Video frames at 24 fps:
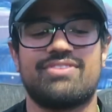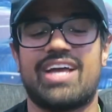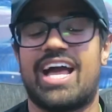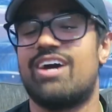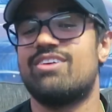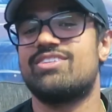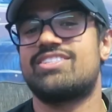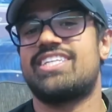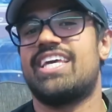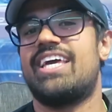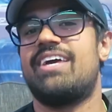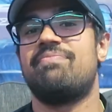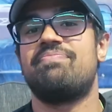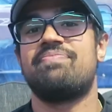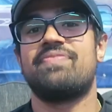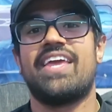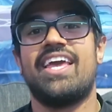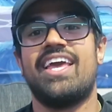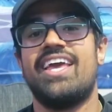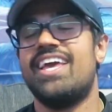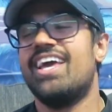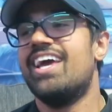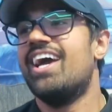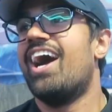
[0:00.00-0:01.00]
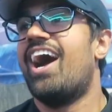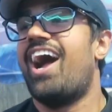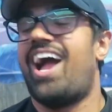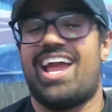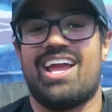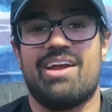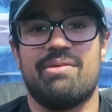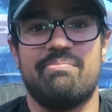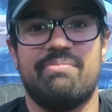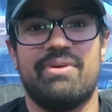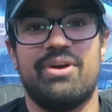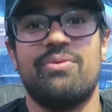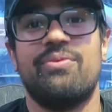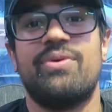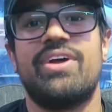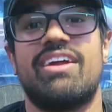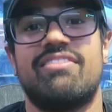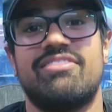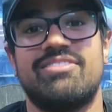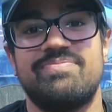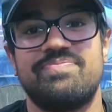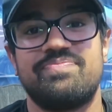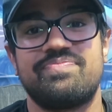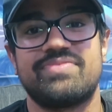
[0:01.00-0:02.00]
outset. Alright, but
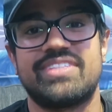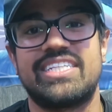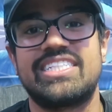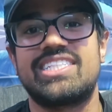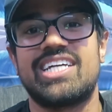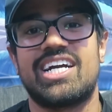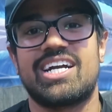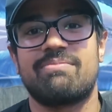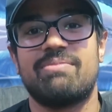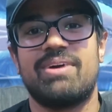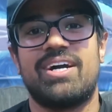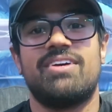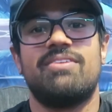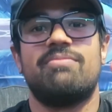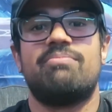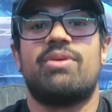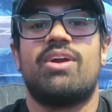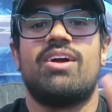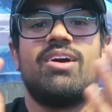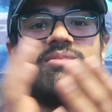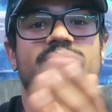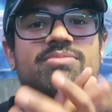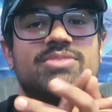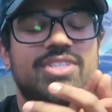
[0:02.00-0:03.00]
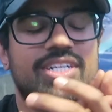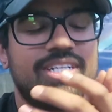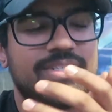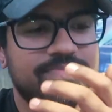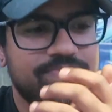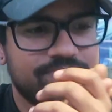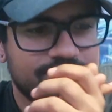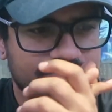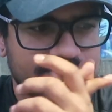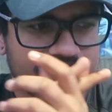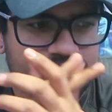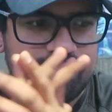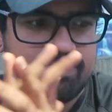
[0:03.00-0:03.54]
whatever. Let's talk about problems, right?